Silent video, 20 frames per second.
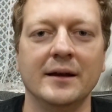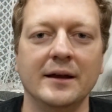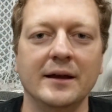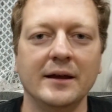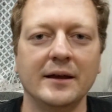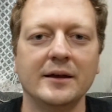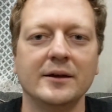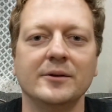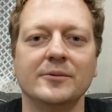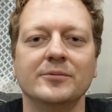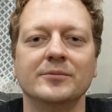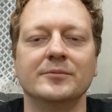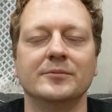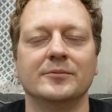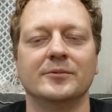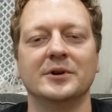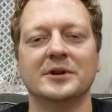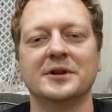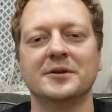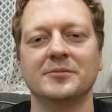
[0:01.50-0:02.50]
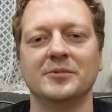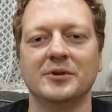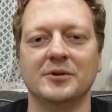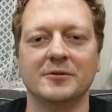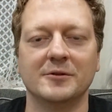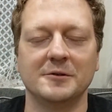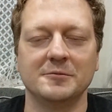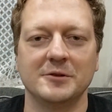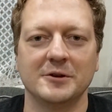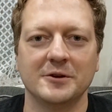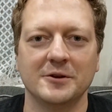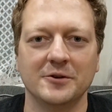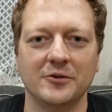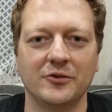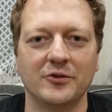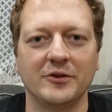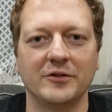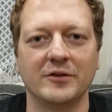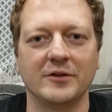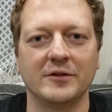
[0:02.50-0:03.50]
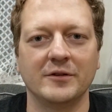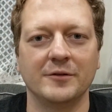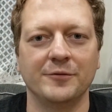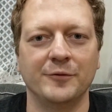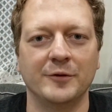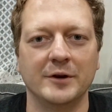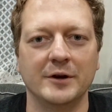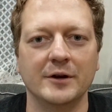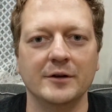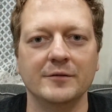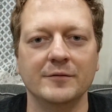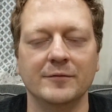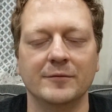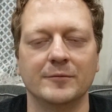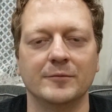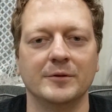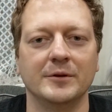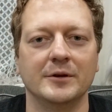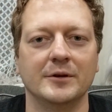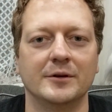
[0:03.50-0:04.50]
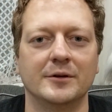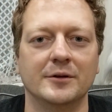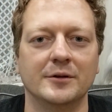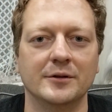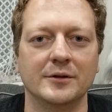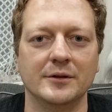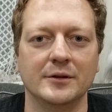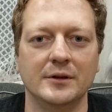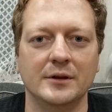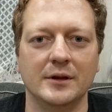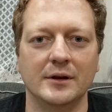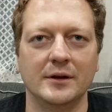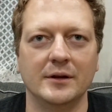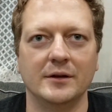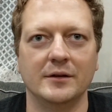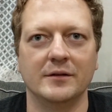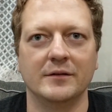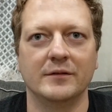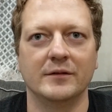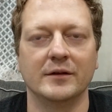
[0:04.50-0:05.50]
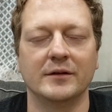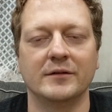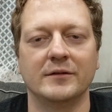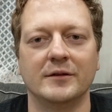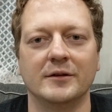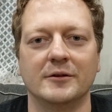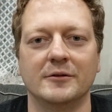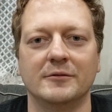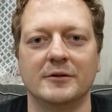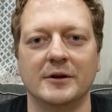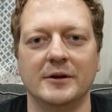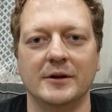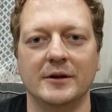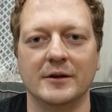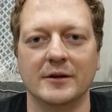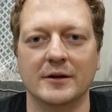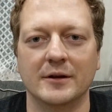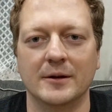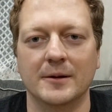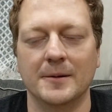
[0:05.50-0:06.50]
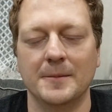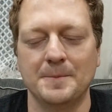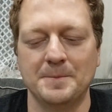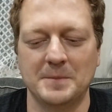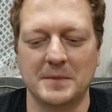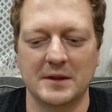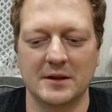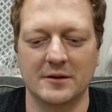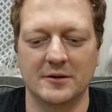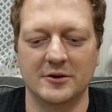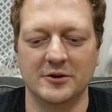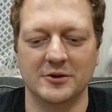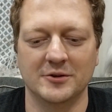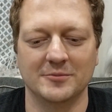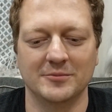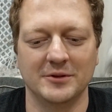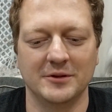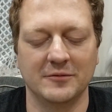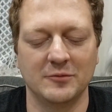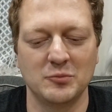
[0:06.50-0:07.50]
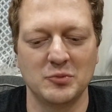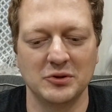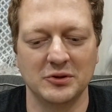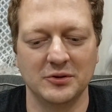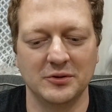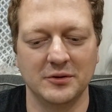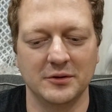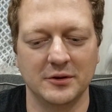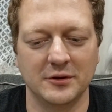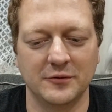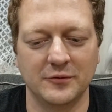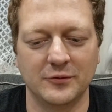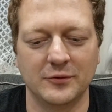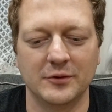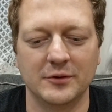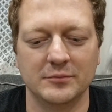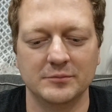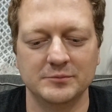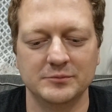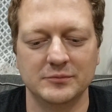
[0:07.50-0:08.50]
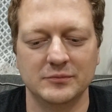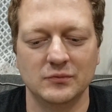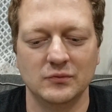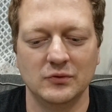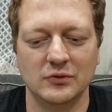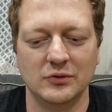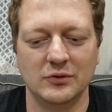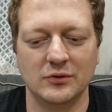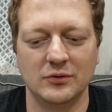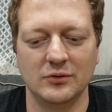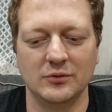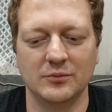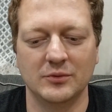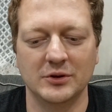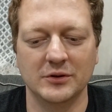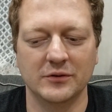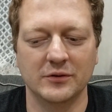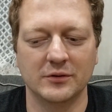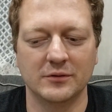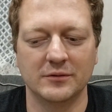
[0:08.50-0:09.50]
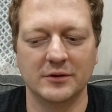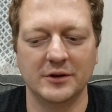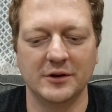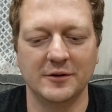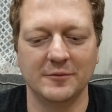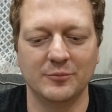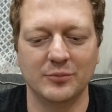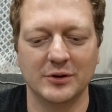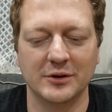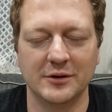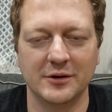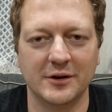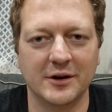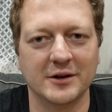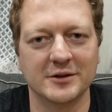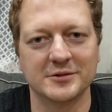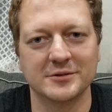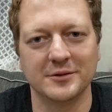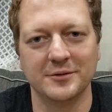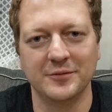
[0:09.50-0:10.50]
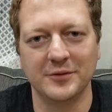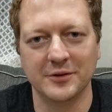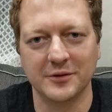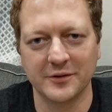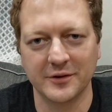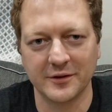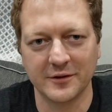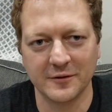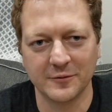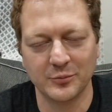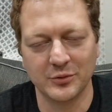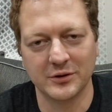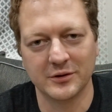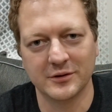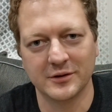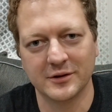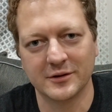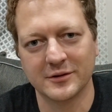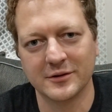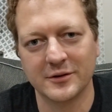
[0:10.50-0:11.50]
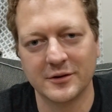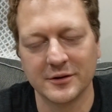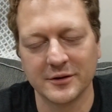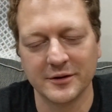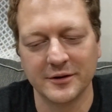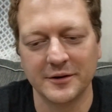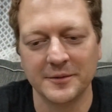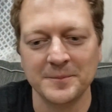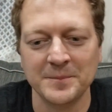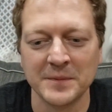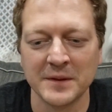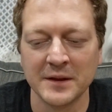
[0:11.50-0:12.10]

Hey, welcome to CryptoCoach365. We are on day 60 already. Hard to believe I've been doing this for 2 months already, but it actually feels like it's been a lot longer.